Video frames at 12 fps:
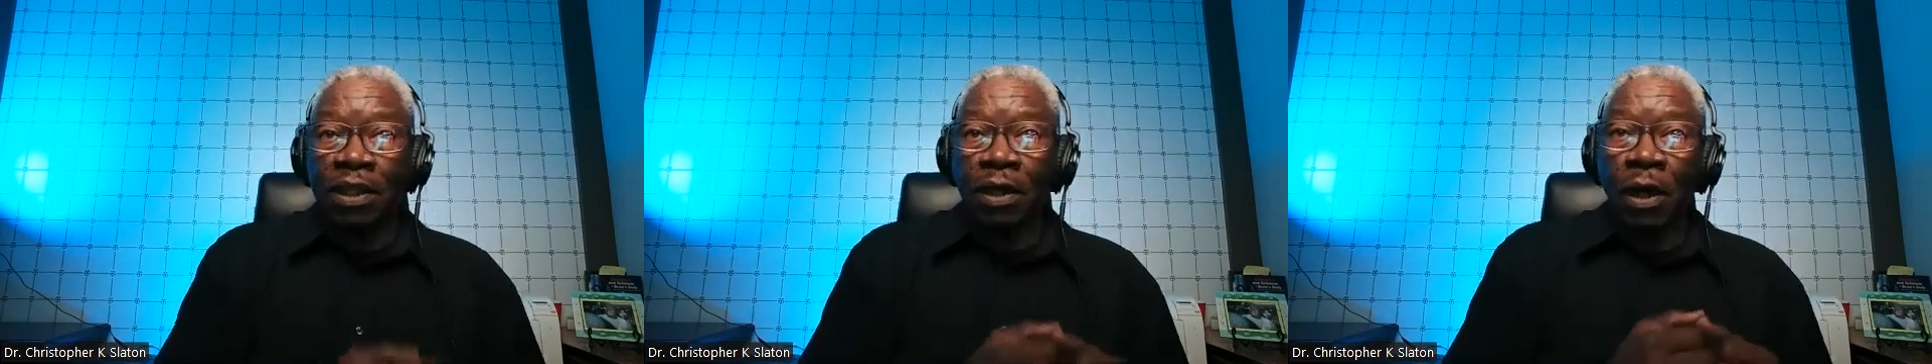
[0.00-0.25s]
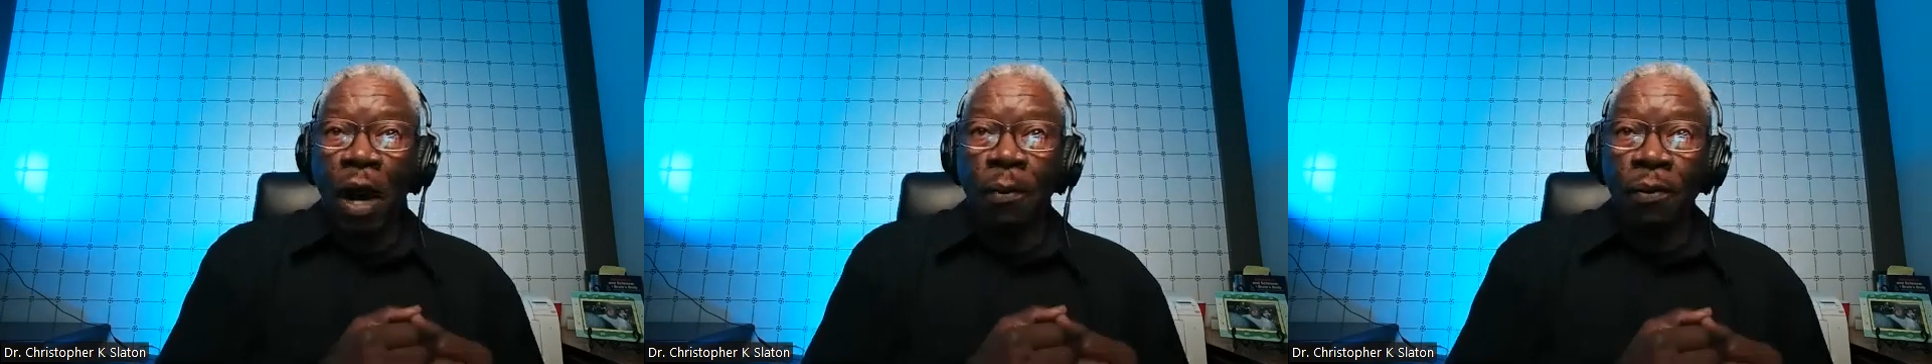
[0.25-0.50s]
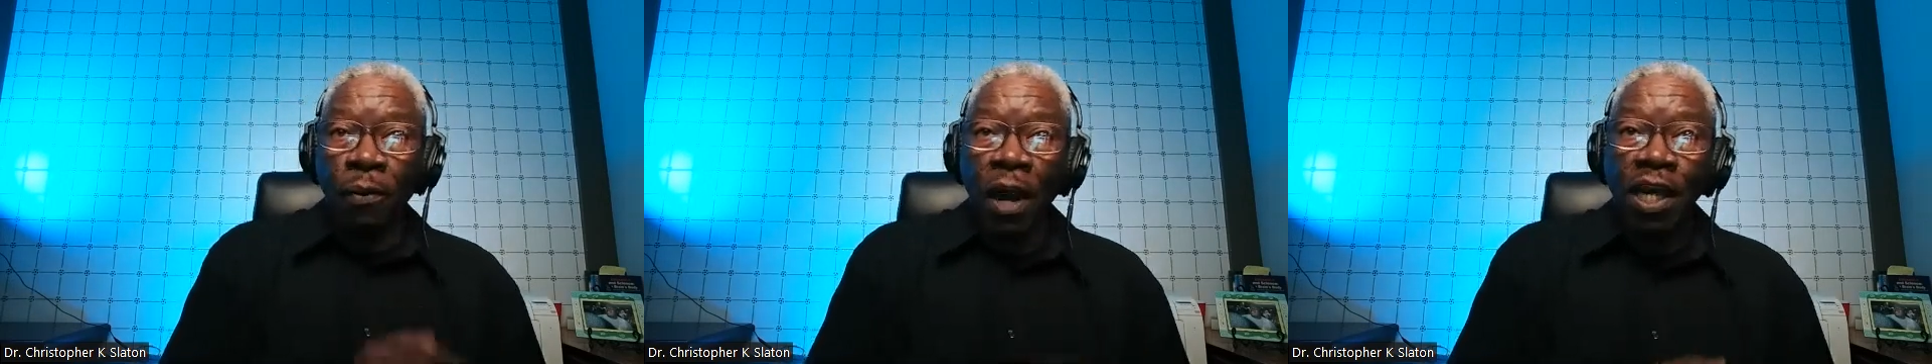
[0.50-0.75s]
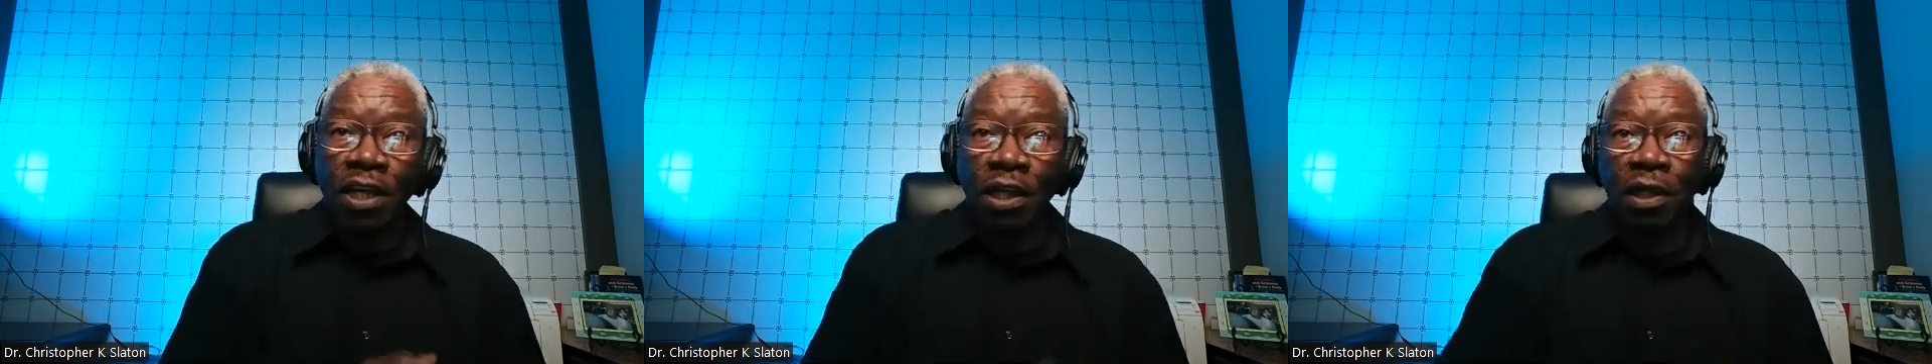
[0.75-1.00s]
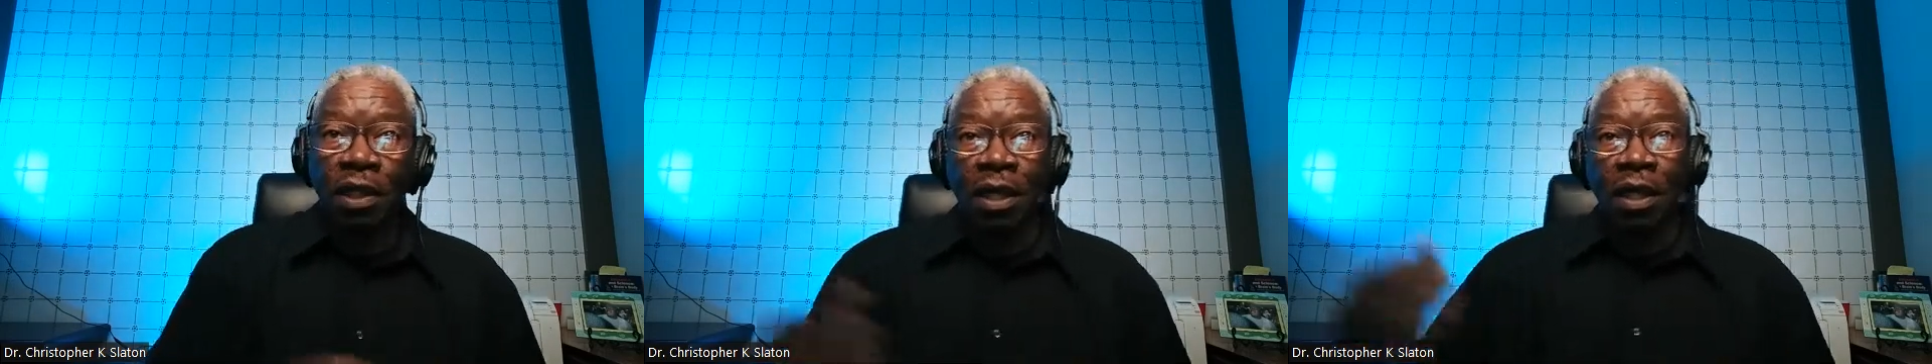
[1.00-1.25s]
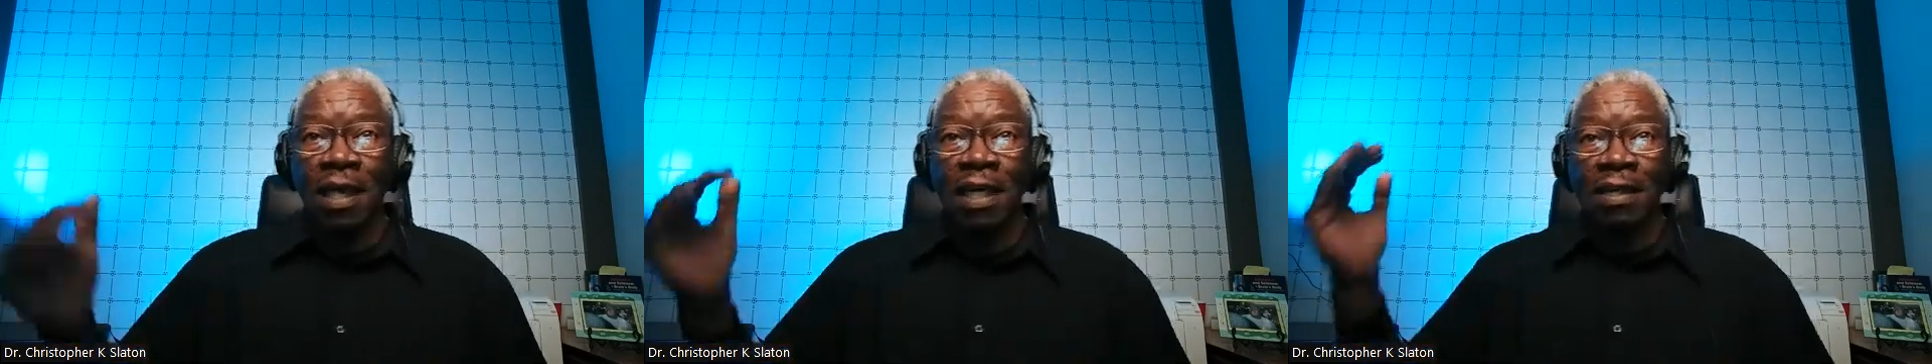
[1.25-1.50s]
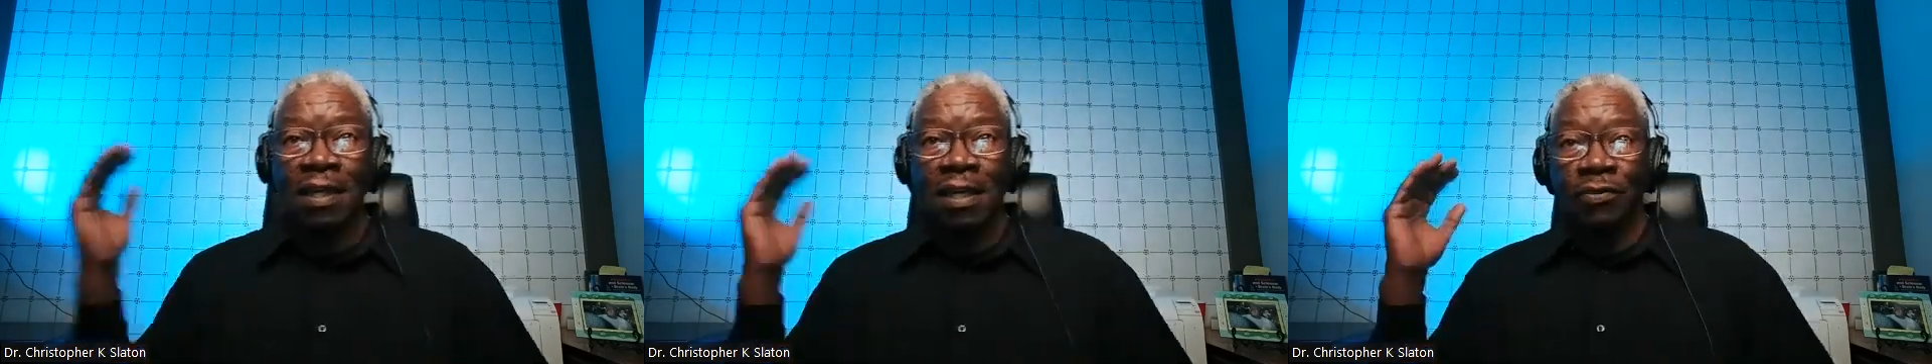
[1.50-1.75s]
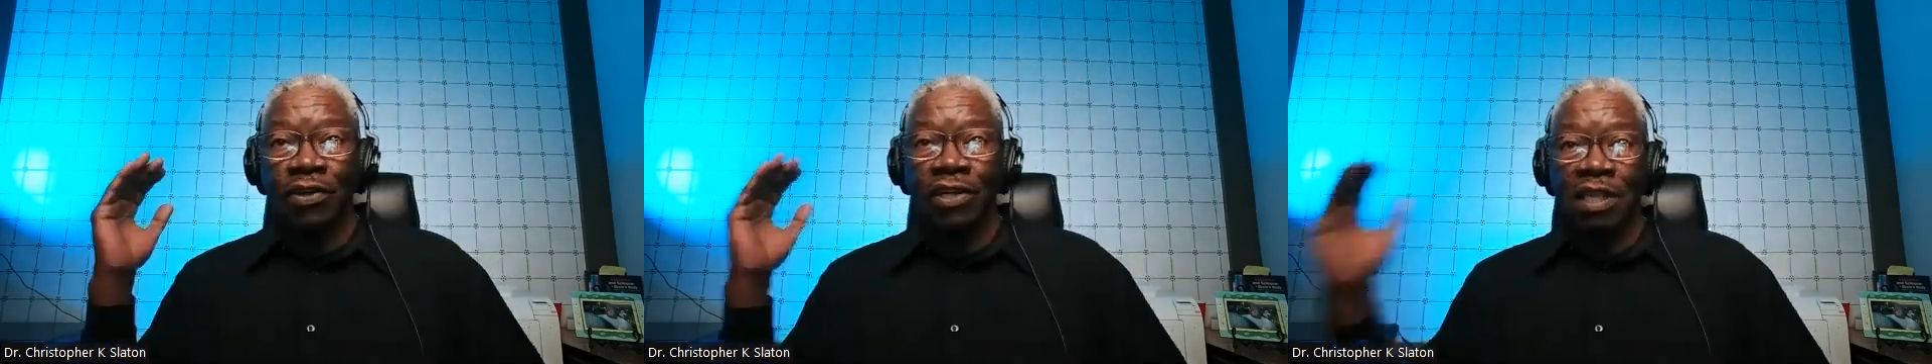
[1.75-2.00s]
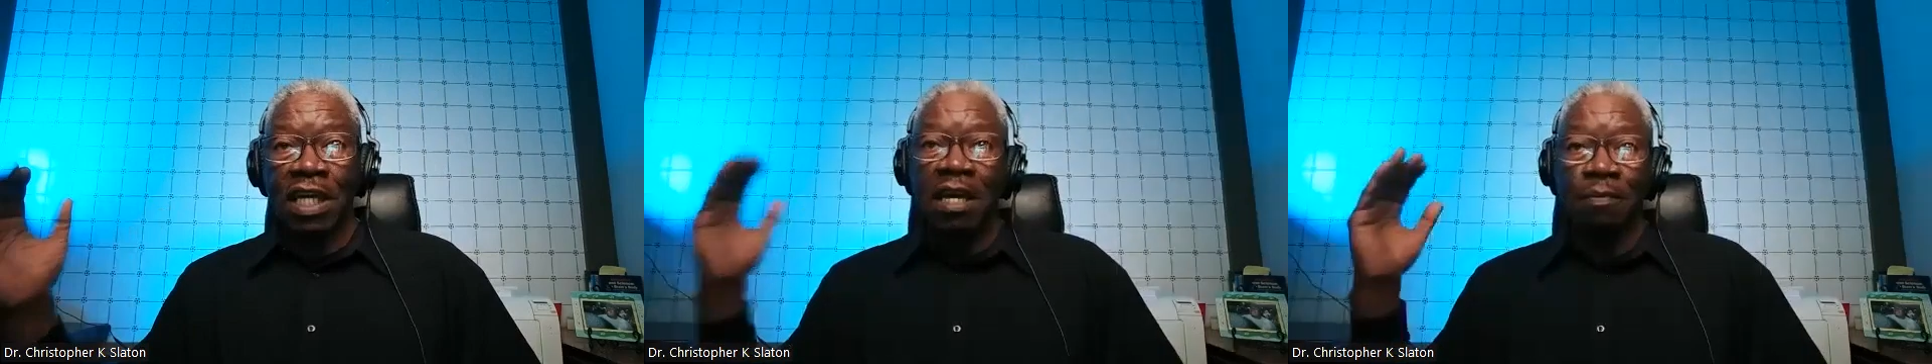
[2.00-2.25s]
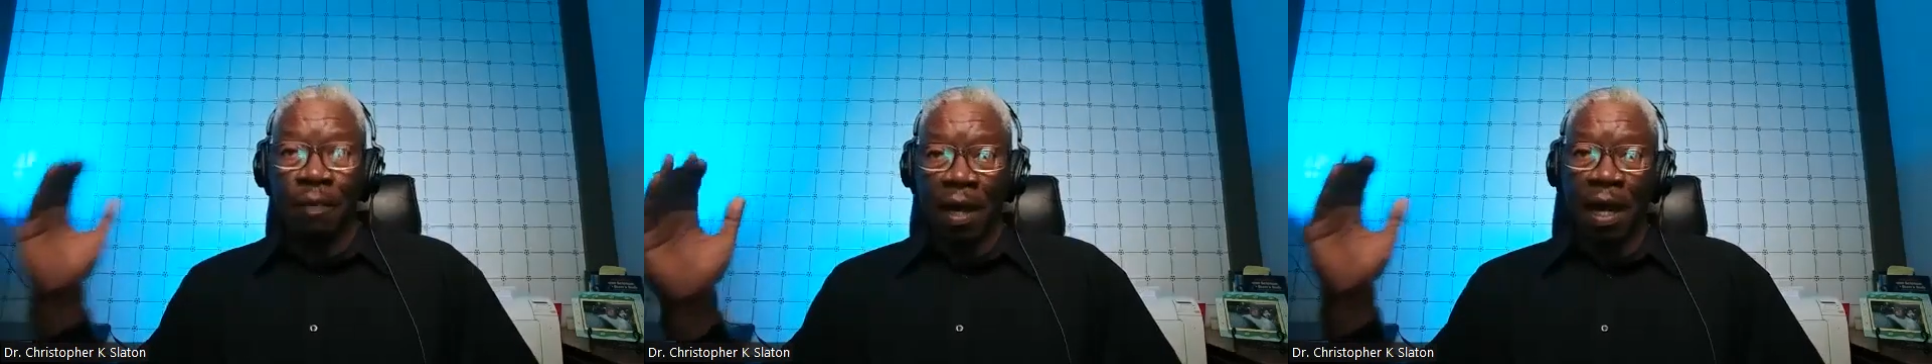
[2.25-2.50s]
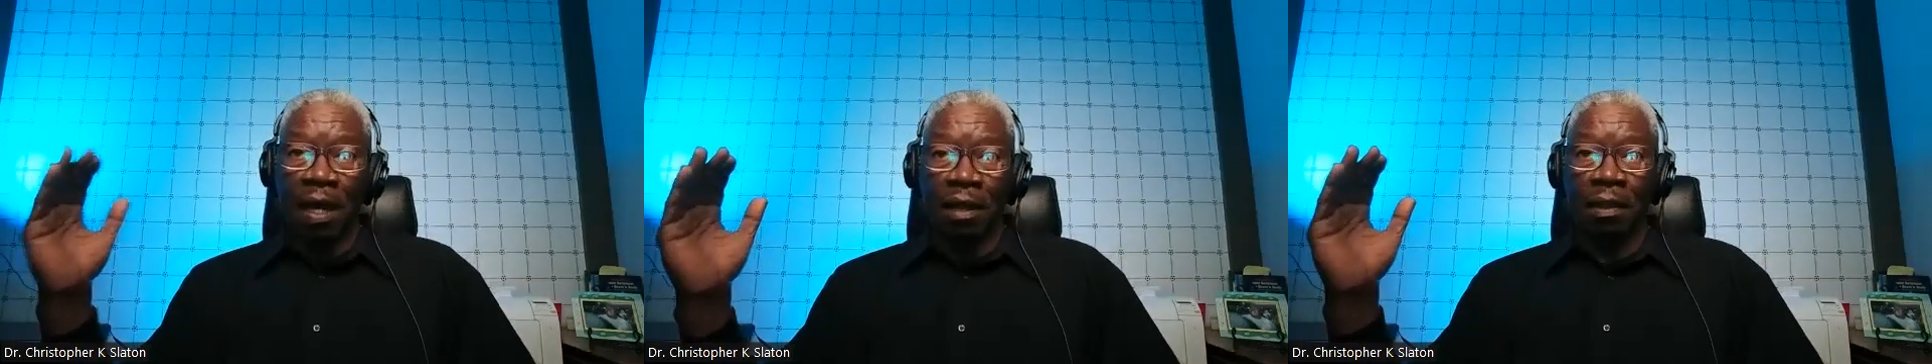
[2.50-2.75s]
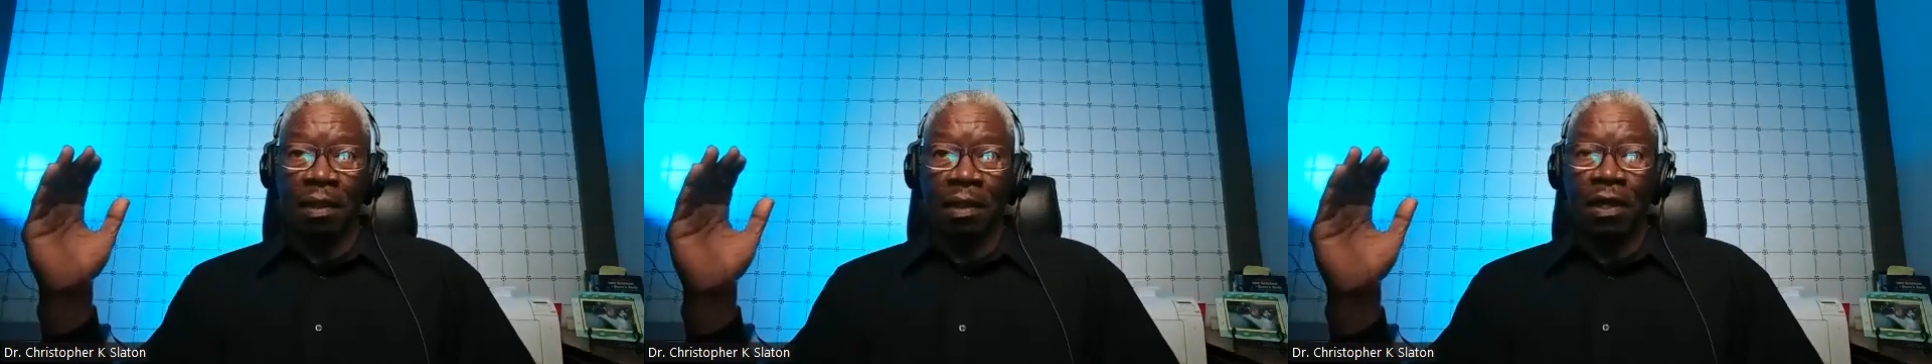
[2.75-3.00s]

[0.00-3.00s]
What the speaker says: because the cooperation is in the receive path.